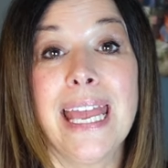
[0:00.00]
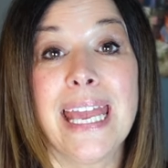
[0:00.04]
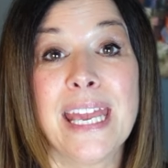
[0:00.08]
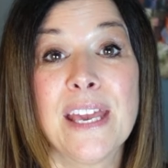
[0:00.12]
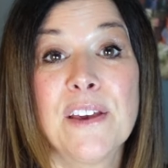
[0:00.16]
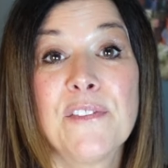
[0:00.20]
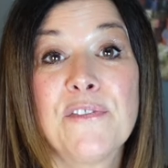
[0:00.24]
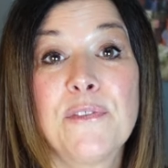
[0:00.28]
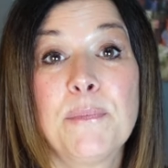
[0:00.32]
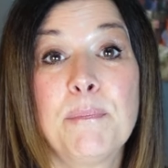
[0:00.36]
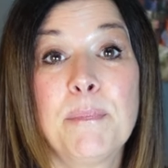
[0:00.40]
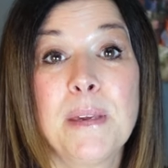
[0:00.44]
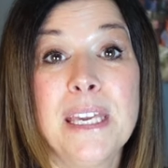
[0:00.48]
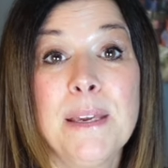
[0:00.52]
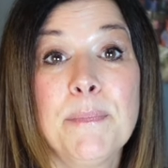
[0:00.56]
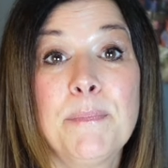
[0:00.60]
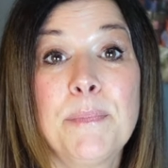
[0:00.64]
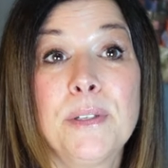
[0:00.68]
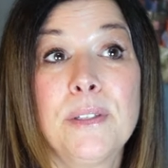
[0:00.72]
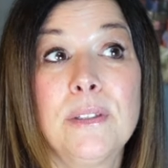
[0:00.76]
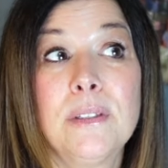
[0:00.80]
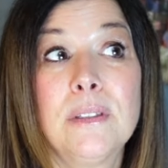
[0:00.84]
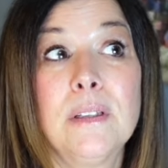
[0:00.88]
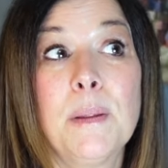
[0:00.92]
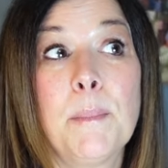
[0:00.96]
If
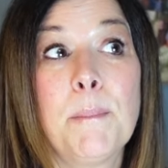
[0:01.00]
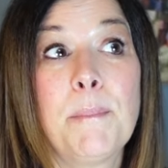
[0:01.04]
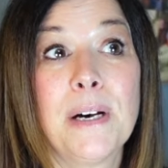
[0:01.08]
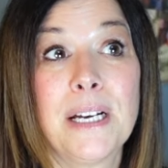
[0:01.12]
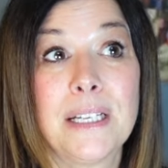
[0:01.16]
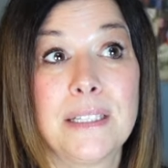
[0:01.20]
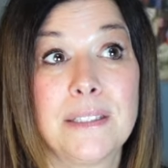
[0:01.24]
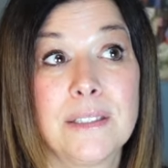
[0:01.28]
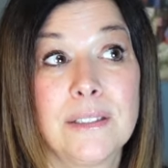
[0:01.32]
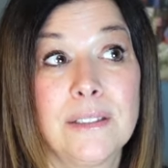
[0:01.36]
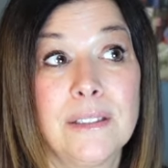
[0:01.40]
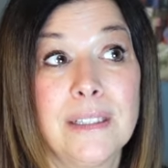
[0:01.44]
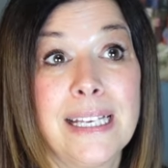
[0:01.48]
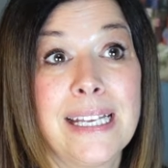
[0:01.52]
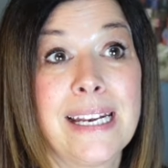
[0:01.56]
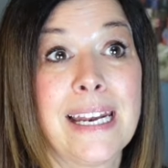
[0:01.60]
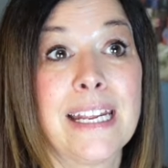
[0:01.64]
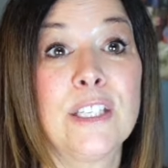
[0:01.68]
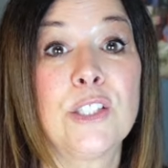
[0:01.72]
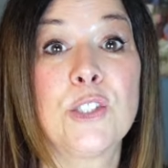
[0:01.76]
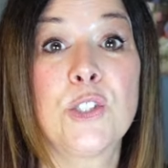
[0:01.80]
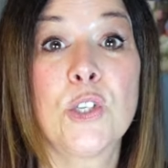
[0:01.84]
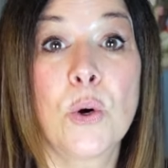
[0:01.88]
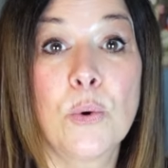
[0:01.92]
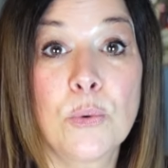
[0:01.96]
people bundle and
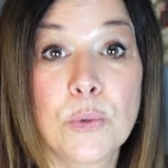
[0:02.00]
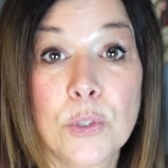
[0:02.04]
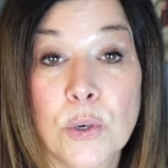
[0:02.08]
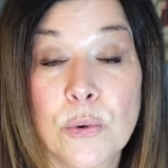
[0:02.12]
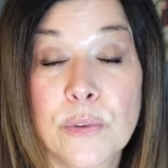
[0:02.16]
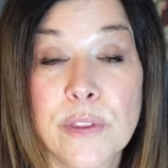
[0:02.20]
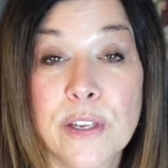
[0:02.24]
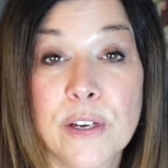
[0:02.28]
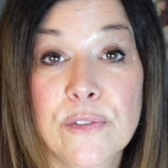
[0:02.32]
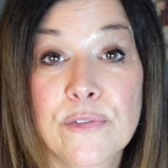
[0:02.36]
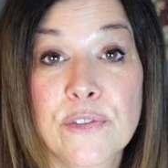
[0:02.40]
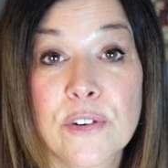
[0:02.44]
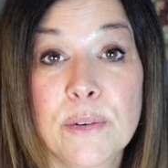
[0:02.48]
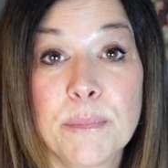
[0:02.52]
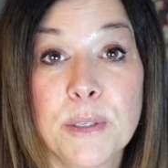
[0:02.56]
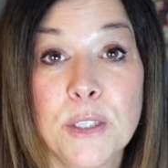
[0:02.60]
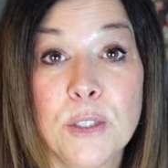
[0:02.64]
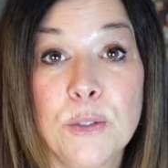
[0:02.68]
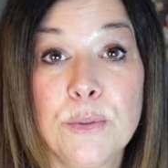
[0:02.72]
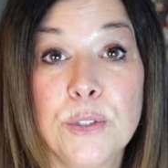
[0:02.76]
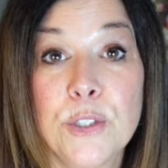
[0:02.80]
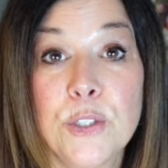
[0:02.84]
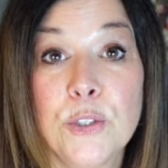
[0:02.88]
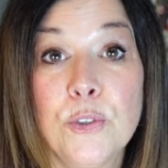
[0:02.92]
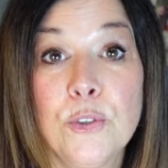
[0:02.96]
I don't know they're from
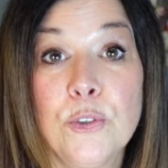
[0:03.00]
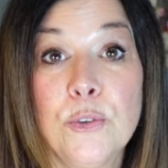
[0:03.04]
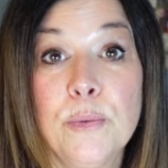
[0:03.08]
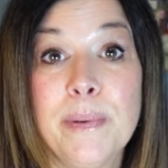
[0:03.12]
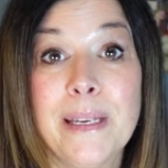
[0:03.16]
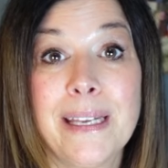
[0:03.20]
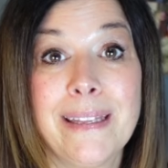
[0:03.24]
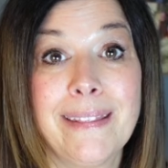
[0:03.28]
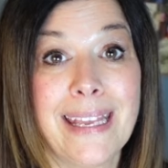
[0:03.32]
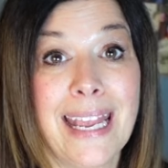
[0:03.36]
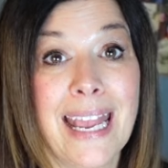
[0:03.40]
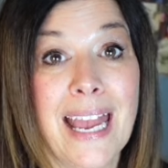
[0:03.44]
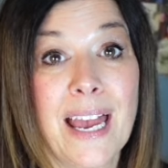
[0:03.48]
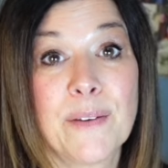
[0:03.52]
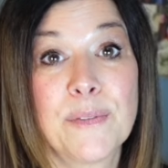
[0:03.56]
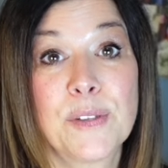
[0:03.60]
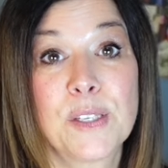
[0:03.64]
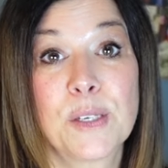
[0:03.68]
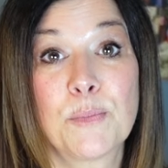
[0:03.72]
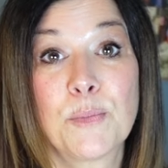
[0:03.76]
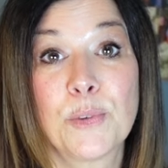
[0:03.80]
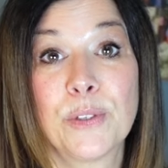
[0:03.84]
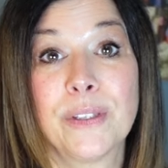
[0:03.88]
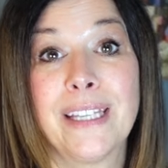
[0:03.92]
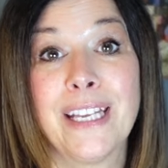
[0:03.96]
YouTube and they have
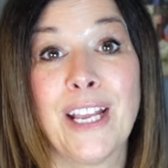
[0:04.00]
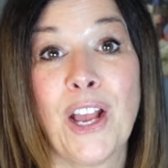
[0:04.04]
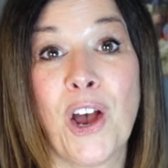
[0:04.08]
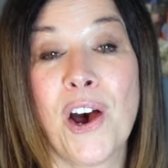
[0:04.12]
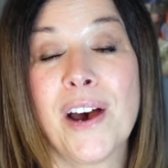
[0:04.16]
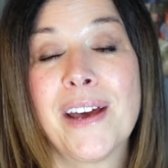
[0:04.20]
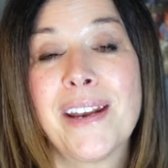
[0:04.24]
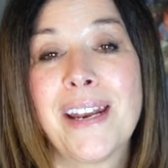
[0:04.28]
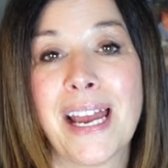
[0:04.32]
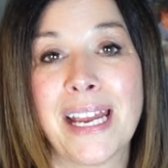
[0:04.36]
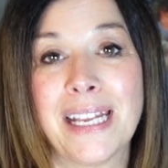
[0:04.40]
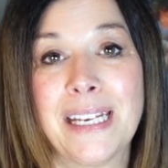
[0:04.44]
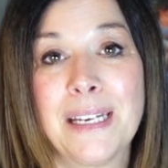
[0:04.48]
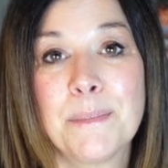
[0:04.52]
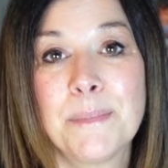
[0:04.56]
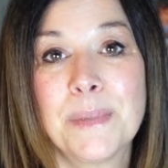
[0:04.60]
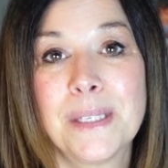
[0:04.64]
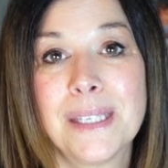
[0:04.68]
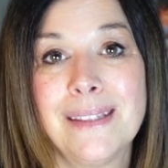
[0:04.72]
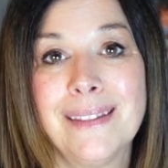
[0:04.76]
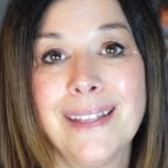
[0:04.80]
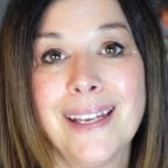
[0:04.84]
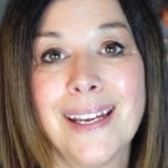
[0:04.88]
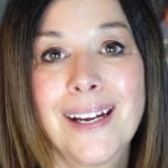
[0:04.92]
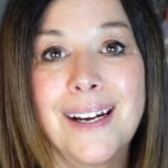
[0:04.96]
some really hot
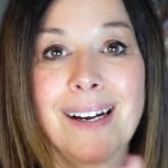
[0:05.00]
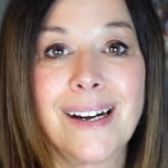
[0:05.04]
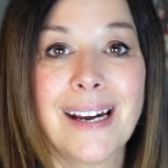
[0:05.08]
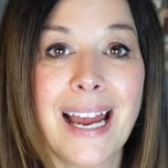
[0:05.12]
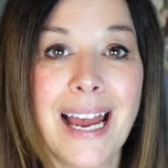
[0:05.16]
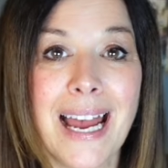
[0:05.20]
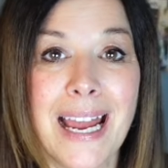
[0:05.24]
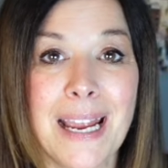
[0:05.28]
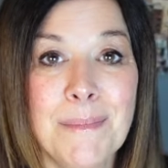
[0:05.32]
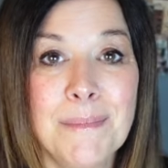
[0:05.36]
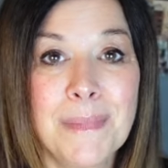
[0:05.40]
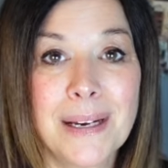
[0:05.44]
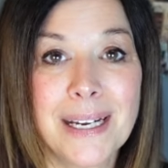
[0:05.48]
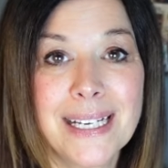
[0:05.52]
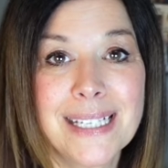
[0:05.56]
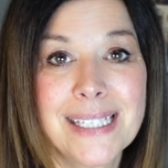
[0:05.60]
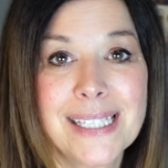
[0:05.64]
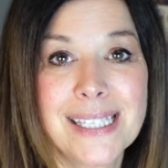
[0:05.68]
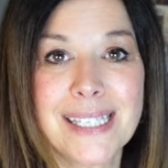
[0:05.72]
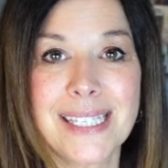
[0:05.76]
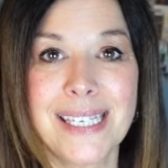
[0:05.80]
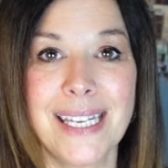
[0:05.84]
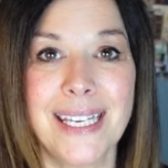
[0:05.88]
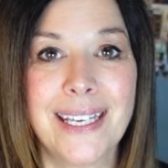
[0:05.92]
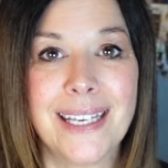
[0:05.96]
items in there, I
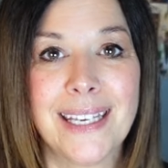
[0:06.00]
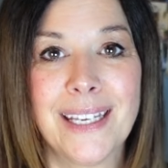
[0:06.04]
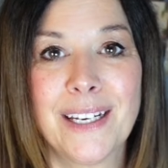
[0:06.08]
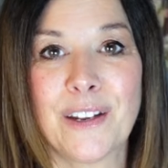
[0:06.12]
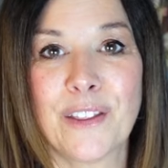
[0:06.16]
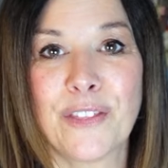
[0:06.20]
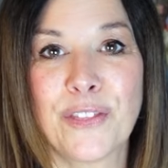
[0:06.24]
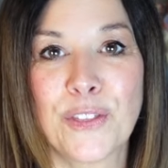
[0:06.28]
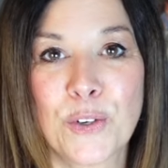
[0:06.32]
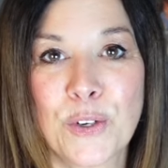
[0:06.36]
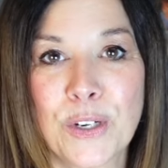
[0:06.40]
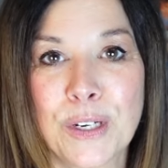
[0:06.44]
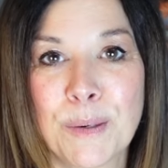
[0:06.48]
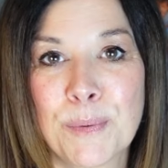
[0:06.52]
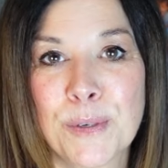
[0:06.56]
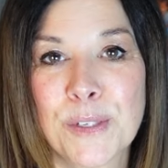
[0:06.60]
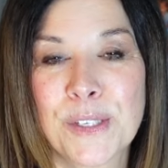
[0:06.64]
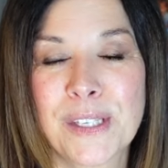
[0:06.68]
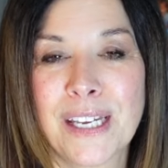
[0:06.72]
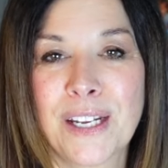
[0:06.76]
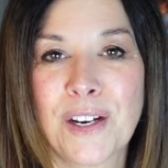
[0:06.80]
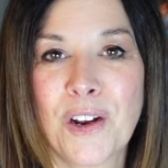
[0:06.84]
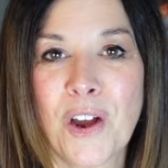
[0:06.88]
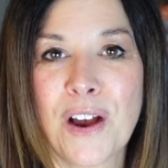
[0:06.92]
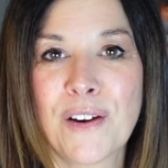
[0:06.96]
might sneak in a
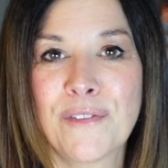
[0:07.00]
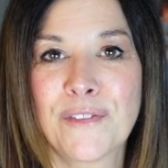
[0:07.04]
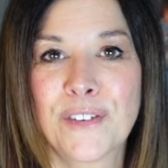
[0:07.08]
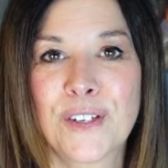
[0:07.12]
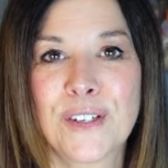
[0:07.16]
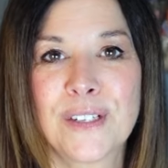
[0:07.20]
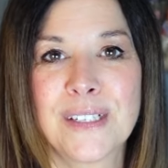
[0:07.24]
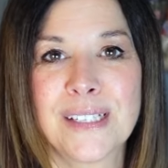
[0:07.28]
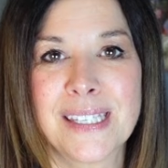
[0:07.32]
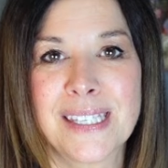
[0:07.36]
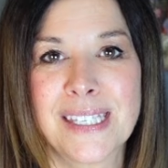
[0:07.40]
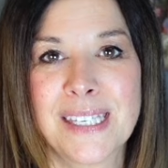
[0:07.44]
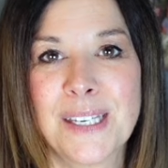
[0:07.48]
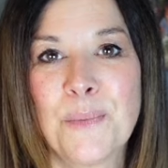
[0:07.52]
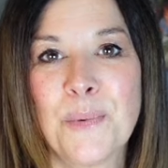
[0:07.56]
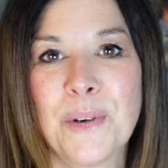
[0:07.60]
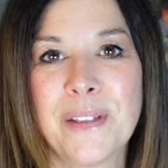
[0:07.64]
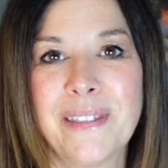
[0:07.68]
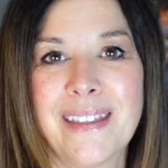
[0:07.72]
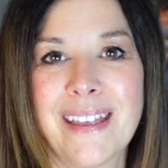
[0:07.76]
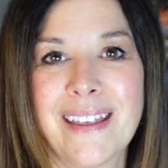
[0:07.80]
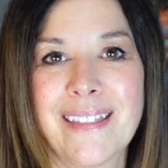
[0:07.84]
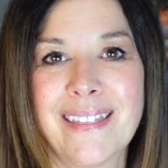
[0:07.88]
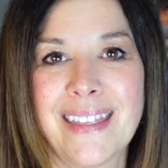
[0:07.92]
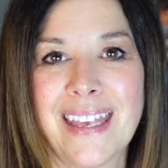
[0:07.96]
30% offer and see
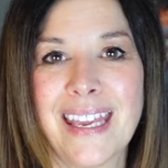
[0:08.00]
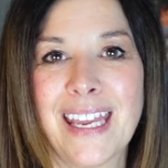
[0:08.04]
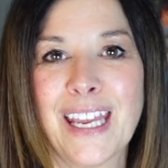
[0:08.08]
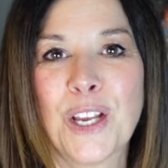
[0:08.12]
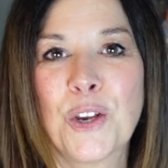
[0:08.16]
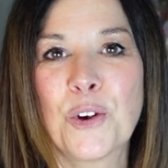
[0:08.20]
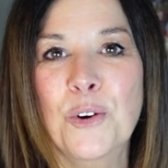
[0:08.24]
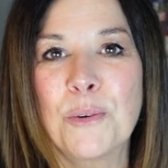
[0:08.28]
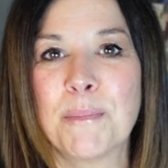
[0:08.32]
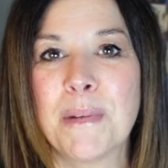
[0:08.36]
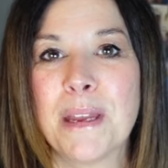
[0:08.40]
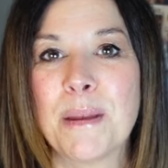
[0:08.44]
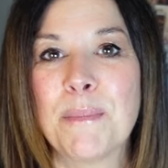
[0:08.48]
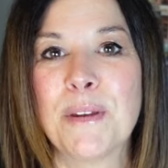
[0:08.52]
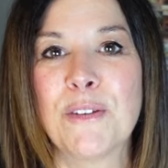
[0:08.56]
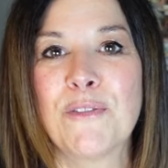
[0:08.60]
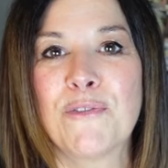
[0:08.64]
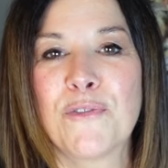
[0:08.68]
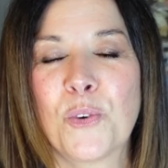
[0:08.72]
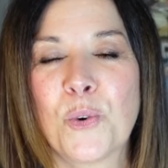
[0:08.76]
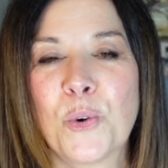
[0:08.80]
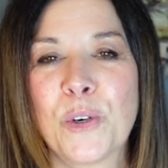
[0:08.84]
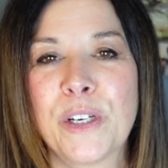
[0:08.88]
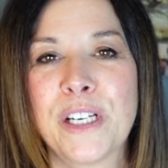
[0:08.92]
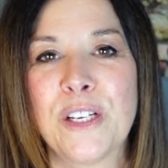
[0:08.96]
what they think or maybe
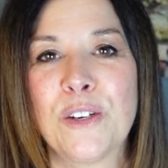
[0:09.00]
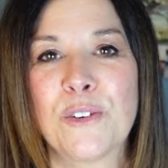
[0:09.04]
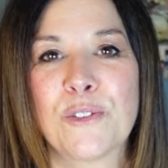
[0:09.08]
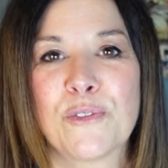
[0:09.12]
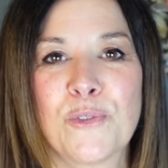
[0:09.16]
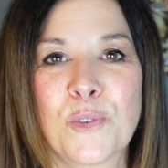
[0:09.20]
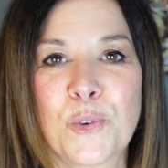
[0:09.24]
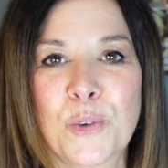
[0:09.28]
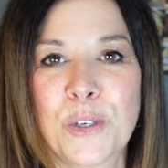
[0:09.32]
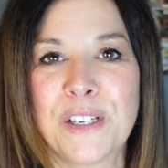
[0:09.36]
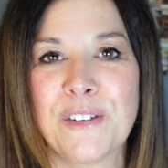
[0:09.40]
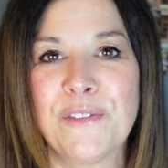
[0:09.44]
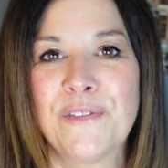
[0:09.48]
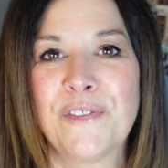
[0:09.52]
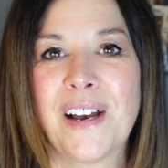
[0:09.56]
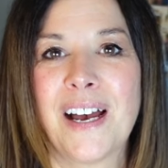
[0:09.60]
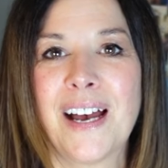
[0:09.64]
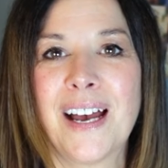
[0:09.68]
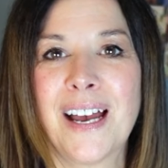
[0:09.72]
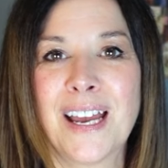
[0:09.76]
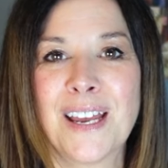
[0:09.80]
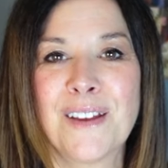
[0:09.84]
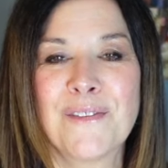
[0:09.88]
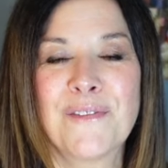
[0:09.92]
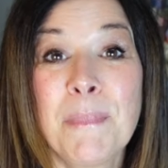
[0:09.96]
40 or
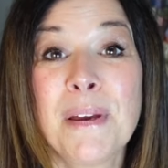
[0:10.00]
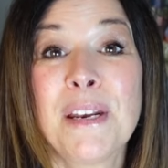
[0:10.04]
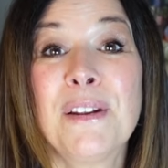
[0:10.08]
45.